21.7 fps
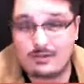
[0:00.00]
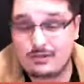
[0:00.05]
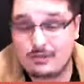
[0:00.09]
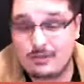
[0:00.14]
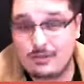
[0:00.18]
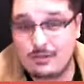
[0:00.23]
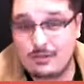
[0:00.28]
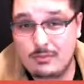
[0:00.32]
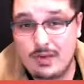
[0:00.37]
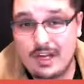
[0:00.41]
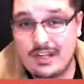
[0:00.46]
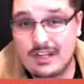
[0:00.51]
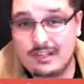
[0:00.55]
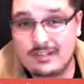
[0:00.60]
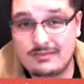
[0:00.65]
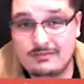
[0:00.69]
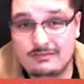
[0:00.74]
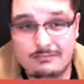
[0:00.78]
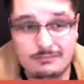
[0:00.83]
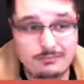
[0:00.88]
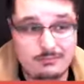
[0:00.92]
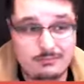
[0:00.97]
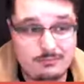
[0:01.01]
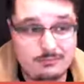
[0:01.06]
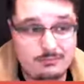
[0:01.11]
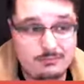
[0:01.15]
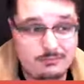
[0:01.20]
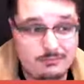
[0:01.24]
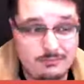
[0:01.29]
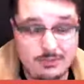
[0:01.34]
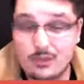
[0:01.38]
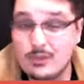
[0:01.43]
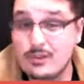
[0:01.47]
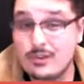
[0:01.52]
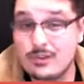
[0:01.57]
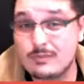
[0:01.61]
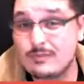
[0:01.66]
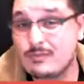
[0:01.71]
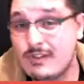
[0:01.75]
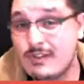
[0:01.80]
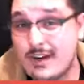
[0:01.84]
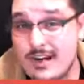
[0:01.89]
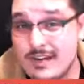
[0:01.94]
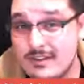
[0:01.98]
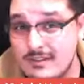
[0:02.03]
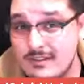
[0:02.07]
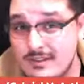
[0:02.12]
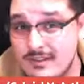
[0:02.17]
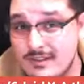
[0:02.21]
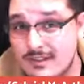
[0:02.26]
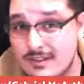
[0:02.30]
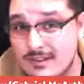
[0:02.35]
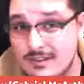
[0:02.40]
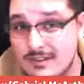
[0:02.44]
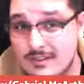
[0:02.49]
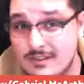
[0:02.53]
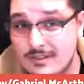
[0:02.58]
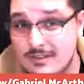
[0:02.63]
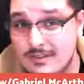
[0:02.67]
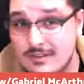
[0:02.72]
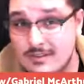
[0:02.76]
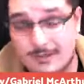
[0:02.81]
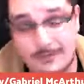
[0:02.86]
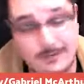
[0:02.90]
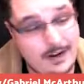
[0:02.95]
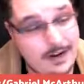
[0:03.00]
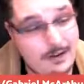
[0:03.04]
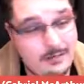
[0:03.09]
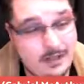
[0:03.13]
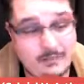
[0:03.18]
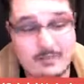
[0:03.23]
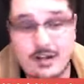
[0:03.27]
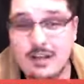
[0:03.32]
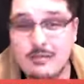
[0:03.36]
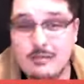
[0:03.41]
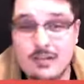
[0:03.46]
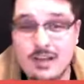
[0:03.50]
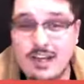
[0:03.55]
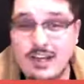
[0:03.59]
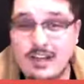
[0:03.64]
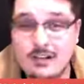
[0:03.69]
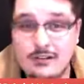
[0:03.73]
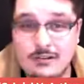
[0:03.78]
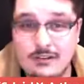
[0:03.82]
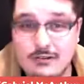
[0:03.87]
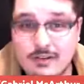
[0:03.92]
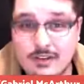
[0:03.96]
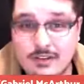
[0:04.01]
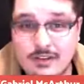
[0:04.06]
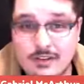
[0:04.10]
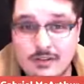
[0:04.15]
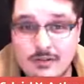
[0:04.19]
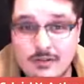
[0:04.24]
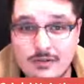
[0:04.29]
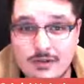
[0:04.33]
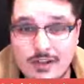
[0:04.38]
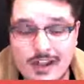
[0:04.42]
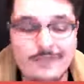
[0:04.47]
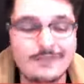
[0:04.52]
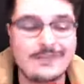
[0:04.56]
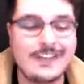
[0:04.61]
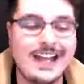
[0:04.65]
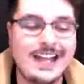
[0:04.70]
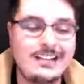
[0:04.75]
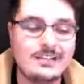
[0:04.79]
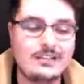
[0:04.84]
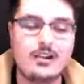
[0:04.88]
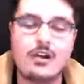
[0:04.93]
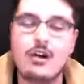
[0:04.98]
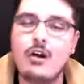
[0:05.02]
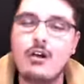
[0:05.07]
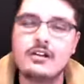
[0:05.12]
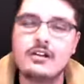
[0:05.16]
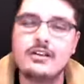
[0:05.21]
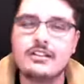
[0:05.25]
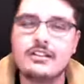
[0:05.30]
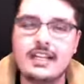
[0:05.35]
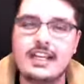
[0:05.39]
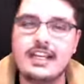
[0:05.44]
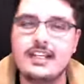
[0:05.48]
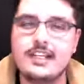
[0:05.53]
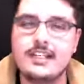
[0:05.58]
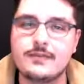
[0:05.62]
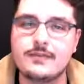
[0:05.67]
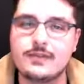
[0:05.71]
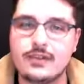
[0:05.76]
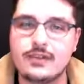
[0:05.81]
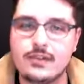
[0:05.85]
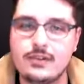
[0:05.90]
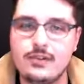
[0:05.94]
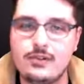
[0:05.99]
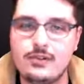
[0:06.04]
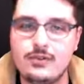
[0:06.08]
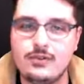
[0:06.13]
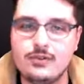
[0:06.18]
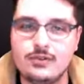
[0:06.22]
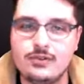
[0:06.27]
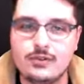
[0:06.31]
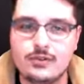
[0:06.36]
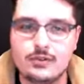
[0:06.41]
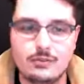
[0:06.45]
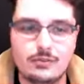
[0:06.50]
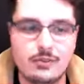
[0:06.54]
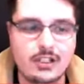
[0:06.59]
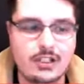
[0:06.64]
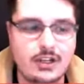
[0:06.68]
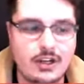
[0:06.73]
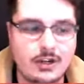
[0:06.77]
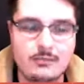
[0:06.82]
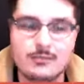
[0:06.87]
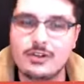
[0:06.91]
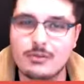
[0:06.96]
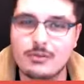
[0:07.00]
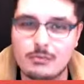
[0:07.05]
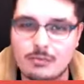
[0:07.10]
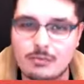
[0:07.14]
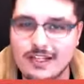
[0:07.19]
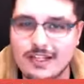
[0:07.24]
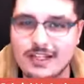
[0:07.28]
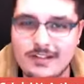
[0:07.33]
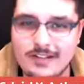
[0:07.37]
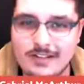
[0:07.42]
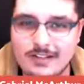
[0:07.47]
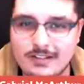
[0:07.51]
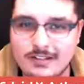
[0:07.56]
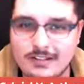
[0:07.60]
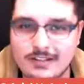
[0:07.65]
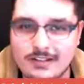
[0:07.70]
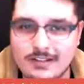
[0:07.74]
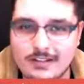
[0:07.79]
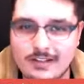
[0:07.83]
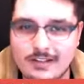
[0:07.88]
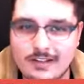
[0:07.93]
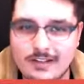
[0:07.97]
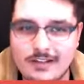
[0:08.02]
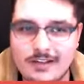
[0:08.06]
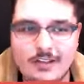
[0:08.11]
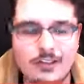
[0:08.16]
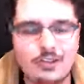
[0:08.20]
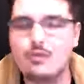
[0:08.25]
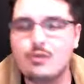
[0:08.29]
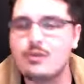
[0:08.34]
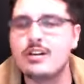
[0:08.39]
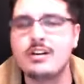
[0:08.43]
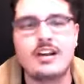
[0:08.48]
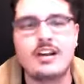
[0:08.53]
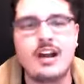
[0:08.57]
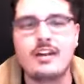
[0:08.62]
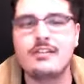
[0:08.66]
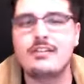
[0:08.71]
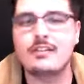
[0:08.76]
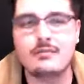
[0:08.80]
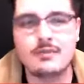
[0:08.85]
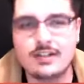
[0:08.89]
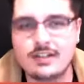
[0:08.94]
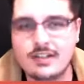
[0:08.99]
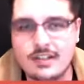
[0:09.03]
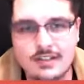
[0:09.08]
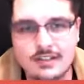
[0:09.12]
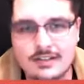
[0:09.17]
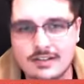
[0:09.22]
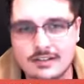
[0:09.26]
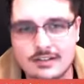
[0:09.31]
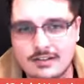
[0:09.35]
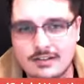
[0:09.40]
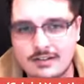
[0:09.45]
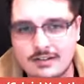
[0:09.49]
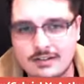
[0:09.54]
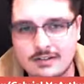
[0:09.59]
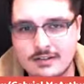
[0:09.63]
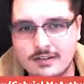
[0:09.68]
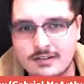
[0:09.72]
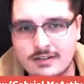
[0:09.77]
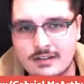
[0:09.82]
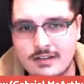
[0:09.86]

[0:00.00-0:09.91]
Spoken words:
You might lose some friends. Your family might be angry with you. If that's all it takes for you to become complacent, you are not the resistance.